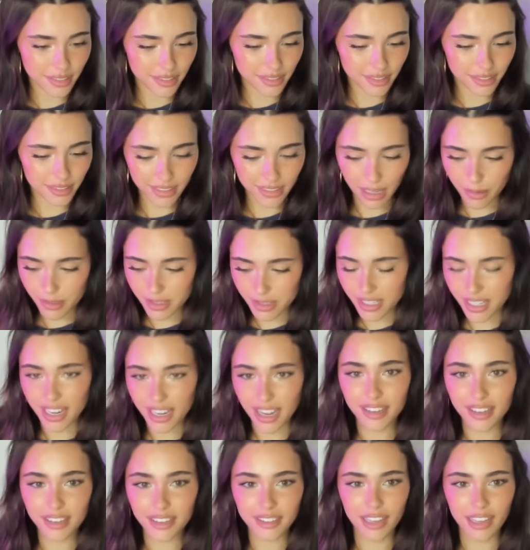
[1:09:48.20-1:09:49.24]
i was like
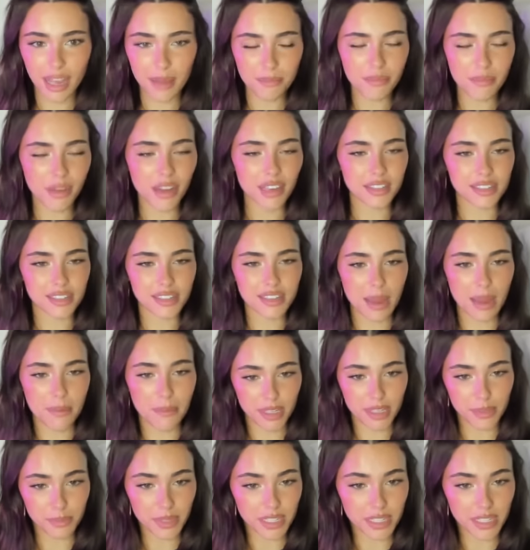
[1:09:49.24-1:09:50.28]
i i must i
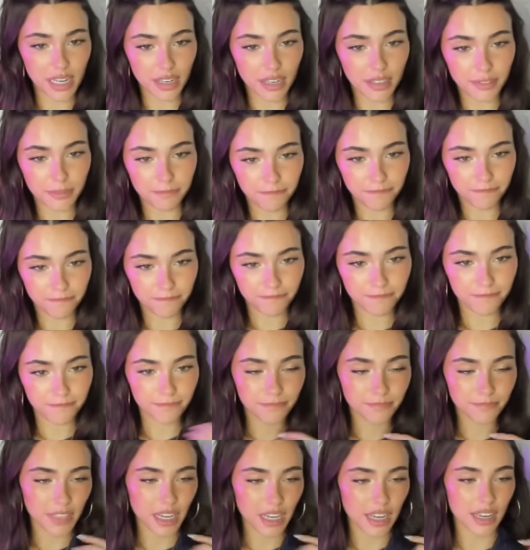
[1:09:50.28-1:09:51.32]
must be dead
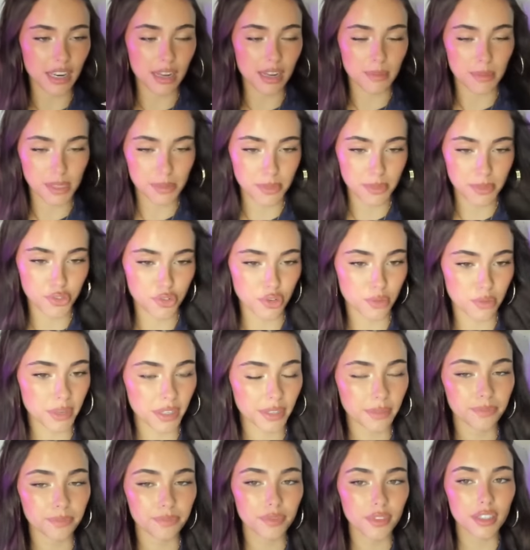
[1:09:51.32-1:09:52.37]
and i must be dreaming
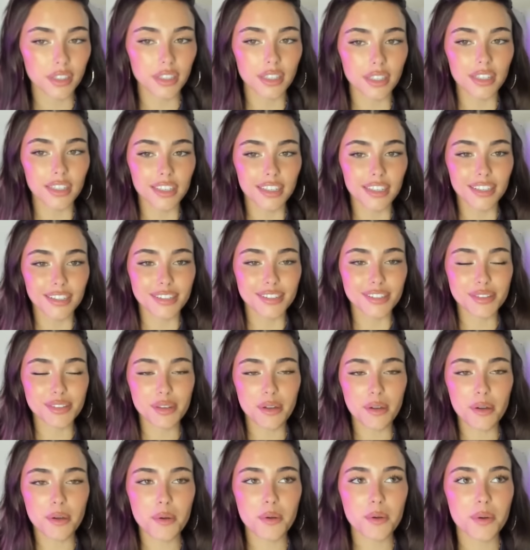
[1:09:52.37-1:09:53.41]

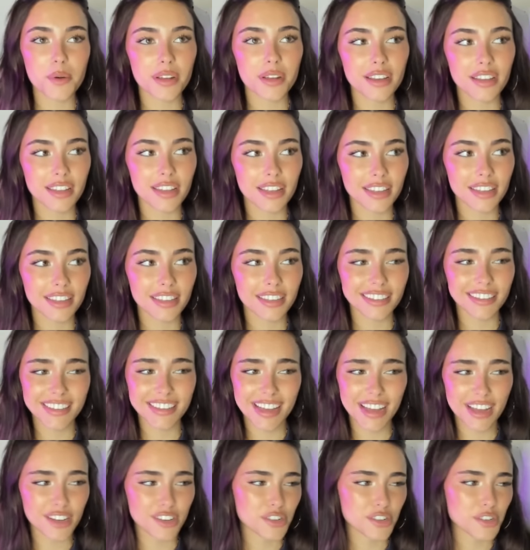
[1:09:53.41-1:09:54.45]
so
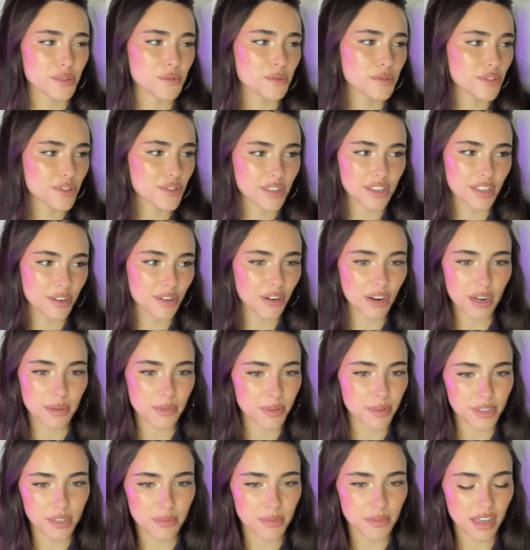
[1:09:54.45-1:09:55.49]
yeah she was just incredible
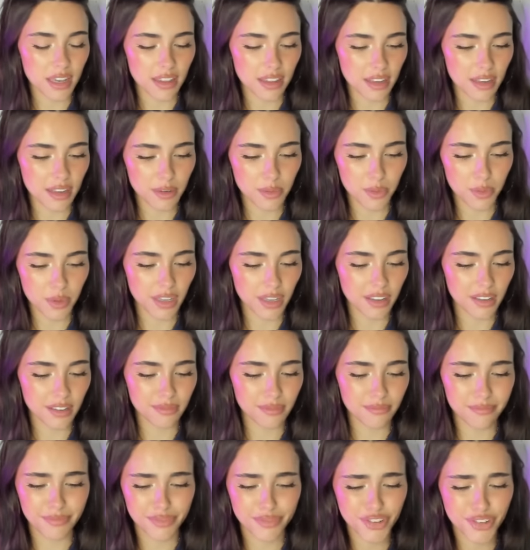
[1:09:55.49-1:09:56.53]
to me and then we
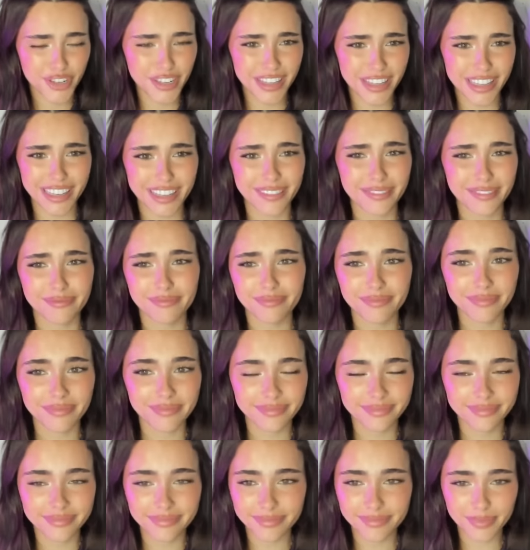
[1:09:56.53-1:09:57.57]
she like
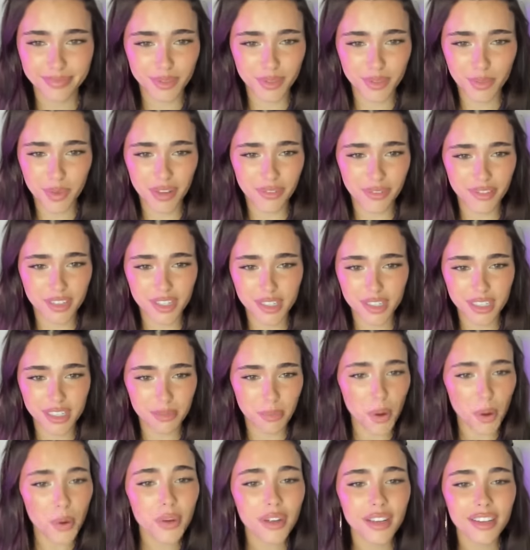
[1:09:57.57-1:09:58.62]
we've
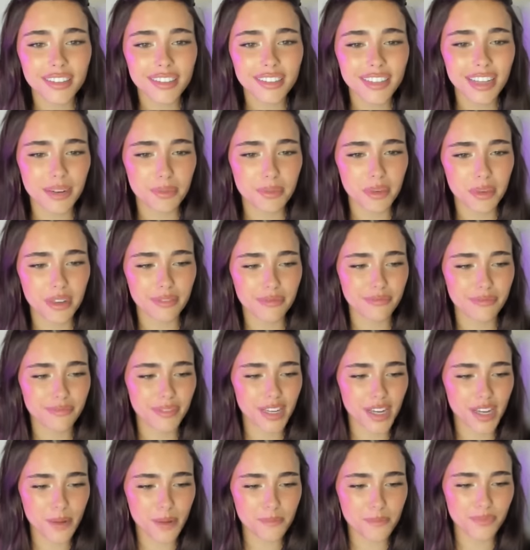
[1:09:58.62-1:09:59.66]
spoken and we've
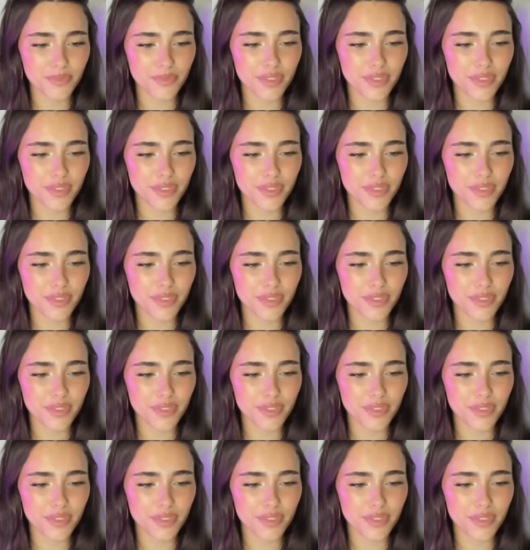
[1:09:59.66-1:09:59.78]
become